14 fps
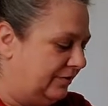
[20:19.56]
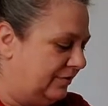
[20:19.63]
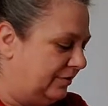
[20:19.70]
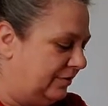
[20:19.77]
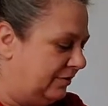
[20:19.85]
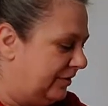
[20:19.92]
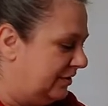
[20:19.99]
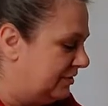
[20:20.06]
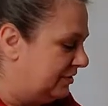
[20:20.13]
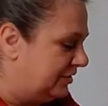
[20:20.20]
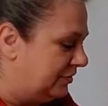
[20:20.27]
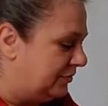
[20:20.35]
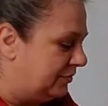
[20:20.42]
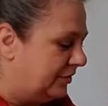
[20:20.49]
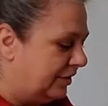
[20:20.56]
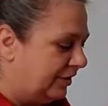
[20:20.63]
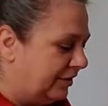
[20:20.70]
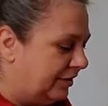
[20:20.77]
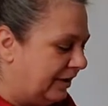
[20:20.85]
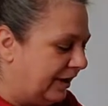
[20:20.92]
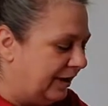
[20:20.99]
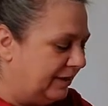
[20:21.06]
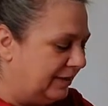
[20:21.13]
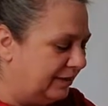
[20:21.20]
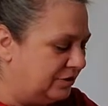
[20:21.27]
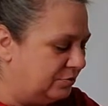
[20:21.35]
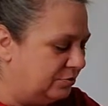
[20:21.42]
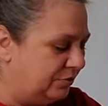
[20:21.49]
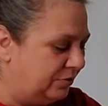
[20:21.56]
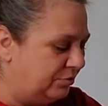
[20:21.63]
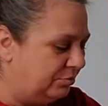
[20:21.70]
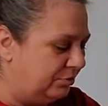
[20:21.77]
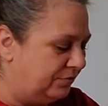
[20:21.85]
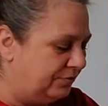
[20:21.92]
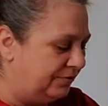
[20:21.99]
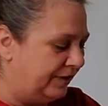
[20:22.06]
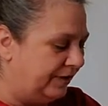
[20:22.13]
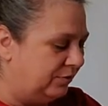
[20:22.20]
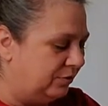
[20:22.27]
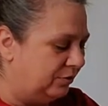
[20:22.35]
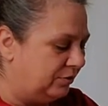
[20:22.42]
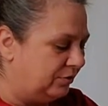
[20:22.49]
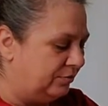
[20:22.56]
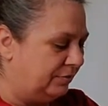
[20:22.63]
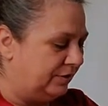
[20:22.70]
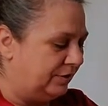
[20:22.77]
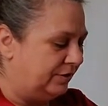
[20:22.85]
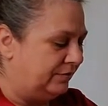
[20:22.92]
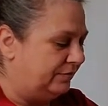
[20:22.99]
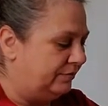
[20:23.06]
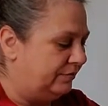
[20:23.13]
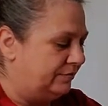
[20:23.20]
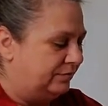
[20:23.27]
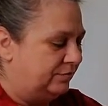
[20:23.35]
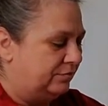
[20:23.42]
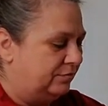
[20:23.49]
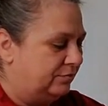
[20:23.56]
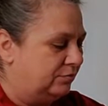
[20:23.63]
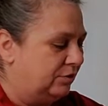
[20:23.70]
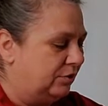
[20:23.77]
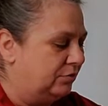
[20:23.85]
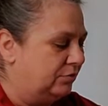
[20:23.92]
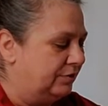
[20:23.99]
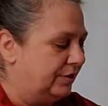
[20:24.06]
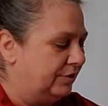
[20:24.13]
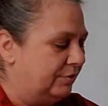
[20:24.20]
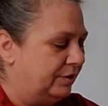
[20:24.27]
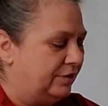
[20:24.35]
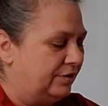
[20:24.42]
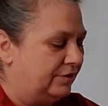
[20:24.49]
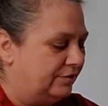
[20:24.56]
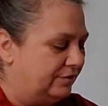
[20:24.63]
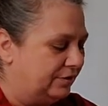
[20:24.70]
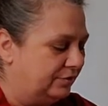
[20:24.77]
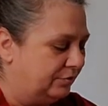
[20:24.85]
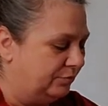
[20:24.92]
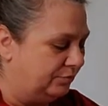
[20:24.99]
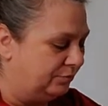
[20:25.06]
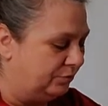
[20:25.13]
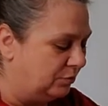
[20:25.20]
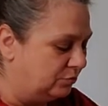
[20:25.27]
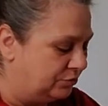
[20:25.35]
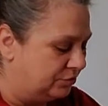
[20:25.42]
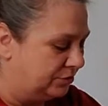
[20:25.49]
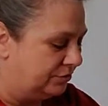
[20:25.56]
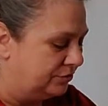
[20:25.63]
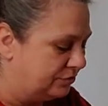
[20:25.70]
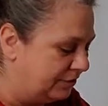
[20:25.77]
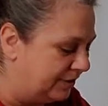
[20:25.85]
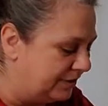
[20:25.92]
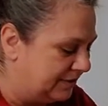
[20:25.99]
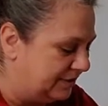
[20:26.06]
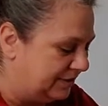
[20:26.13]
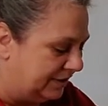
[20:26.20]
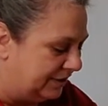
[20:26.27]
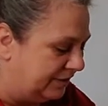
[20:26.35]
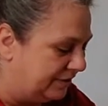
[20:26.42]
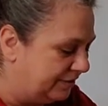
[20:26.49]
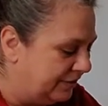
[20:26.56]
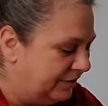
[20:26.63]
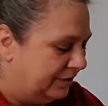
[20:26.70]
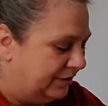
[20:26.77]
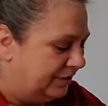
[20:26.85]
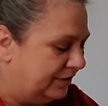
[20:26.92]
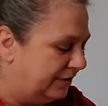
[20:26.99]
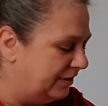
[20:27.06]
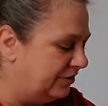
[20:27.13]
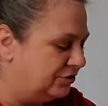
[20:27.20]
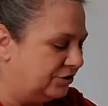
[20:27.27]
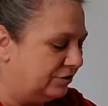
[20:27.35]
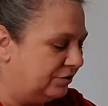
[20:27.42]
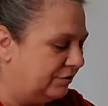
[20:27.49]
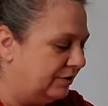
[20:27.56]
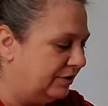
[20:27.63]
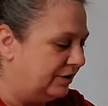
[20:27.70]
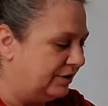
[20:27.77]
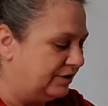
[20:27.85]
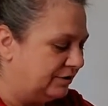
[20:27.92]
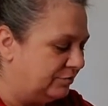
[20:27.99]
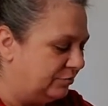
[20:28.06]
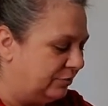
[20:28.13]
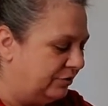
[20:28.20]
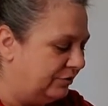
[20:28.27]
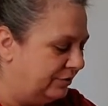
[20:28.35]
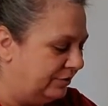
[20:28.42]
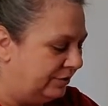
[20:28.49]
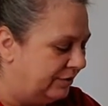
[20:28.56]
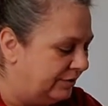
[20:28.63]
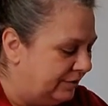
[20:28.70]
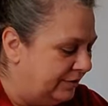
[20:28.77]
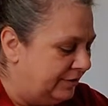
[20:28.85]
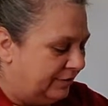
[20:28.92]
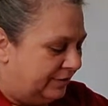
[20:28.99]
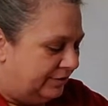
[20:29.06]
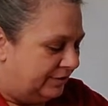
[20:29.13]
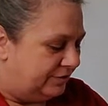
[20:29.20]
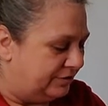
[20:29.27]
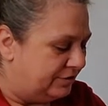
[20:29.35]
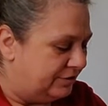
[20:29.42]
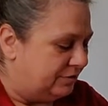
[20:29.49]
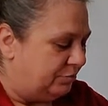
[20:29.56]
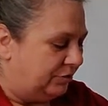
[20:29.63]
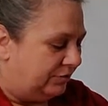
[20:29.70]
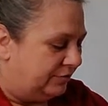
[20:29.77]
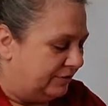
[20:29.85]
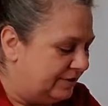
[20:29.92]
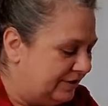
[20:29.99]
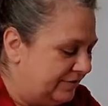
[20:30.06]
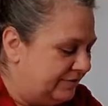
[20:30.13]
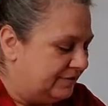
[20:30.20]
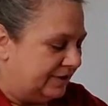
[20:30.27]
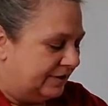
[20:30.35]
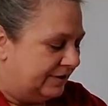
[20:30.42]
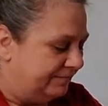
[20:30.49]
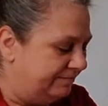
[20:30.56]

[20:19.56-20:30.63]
Alright, so I like to put a little bit of flour on my roller, that way that it won't try to stick. It generally doesn't, but just to be on the safe side.